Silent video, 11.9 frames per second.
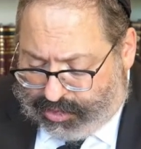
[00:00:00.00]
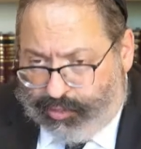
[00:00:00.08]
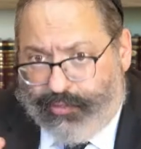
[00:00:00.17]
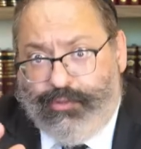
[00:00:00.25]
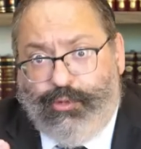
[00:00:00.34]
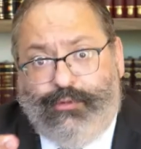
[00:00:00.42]

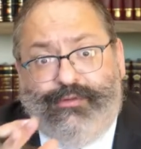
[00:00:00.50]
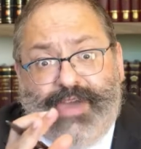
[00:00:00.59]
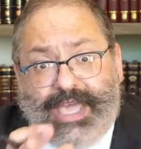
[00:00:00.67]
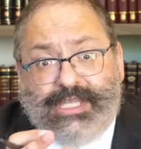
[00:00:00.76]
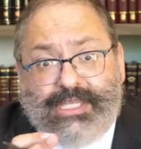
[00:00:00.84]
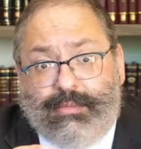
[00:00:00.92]
You, you
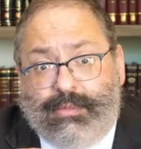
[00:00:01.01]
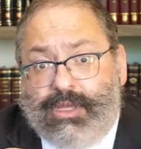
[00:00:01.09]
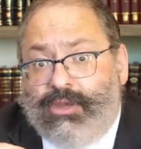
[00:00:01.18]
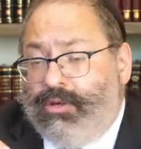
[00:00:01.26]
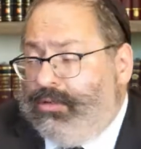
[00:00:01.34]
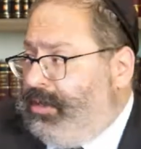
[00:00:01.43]
face him.
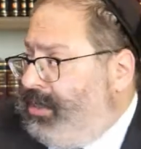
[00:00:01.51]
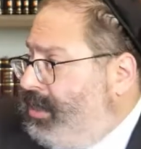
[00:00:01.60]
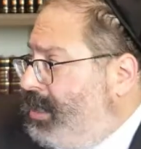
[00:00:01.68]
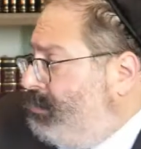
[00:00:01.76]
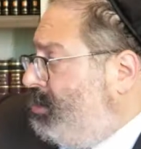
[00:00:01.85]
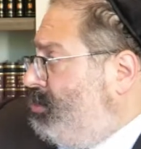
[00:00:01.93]
You don't
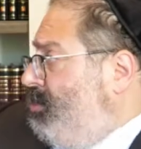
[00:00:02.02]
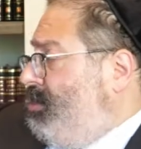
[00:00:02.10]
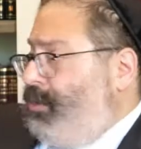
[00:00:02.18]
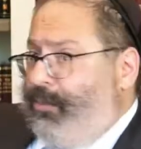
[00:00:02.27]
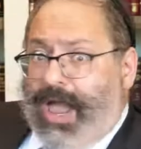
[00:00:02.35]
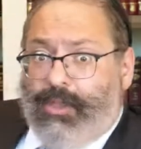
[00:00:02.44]
need him to
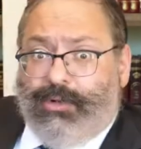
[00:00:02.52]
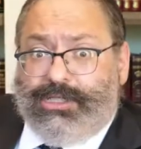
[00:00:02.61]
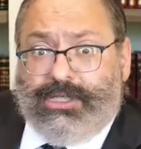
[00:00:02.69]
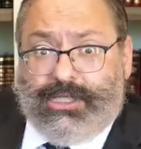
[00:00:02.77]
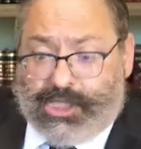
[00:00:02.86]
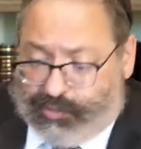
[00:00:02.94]
turn around,
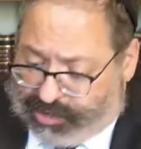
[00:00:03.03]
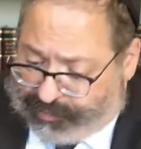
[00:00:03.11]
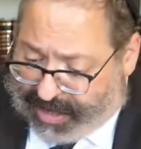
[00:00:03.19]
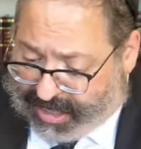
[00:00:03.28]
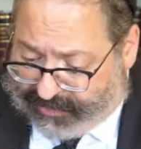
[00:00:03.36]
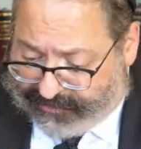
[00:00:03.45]
which is
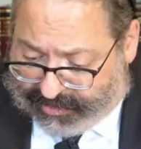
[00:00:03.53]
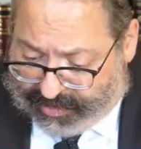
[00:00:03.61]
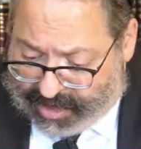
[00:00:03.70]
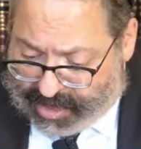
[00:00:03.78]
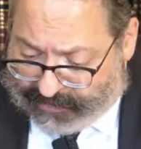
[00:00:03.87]
disrespectful.